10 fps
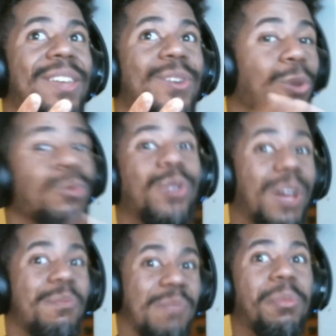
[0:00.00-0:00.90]
Those are
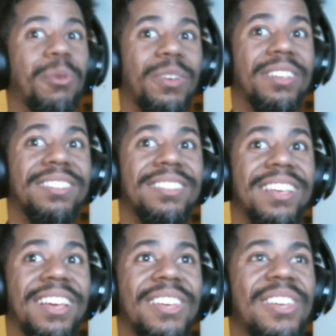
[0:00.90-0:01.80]
good memories.
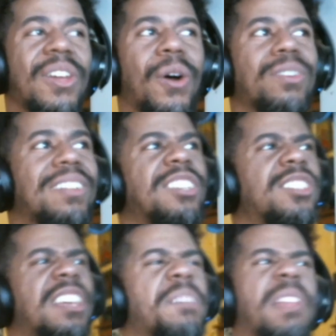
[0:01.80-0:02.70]
You know, it's like he
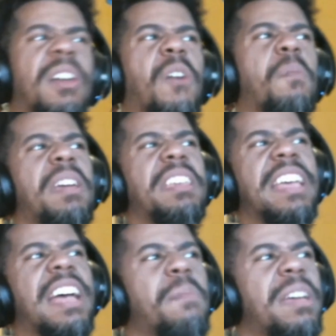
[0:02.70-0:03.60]
was saying, oh man,
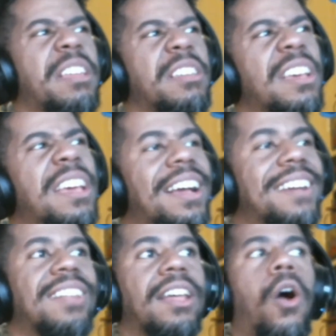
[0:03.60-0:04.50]
yeah, man.
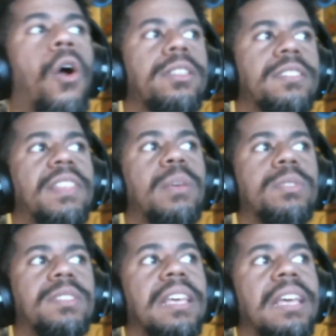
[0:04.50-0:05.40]
Because like all the stuff he
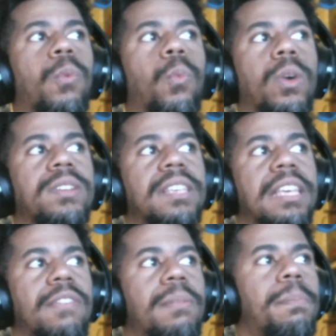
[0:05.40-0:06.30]
was saying wasn't
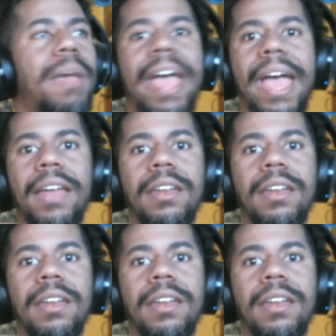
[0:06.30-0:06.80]
even bad.